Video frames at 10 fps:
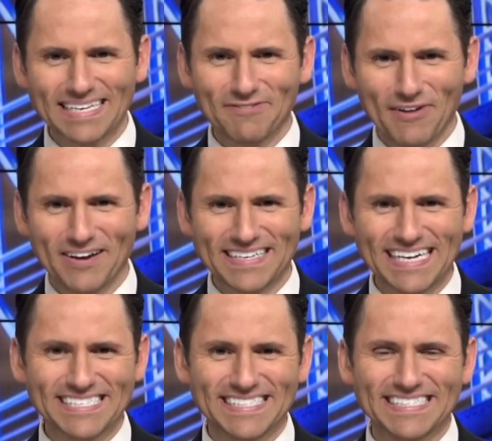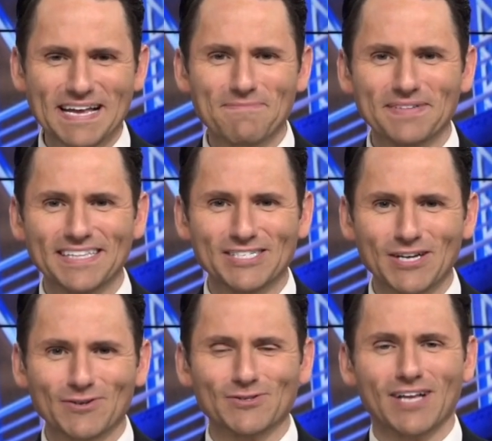Foundation's Empty the
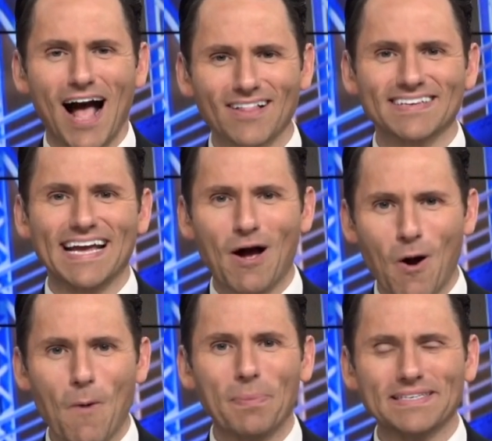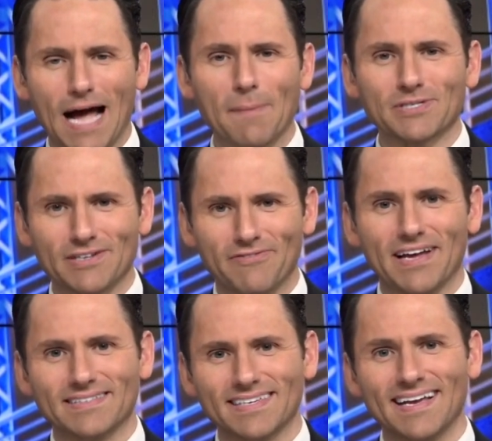Shelters Holiday Hope Adoption
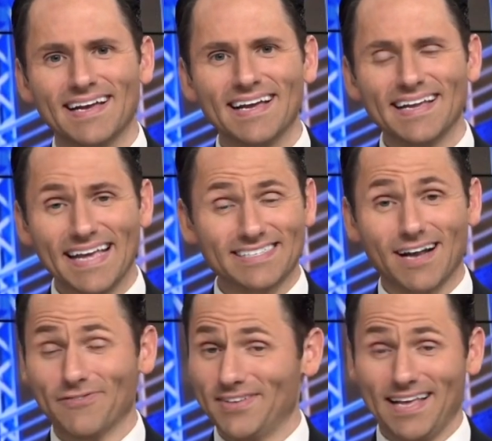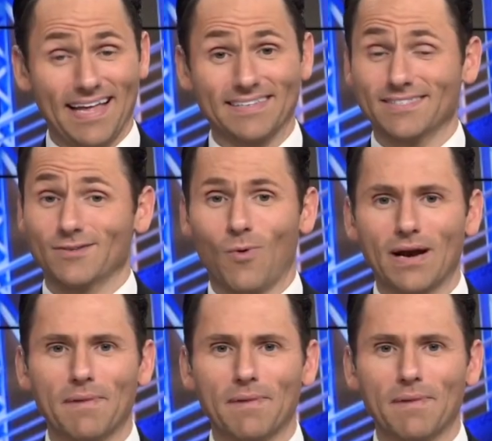Event kicks off today. That is quite a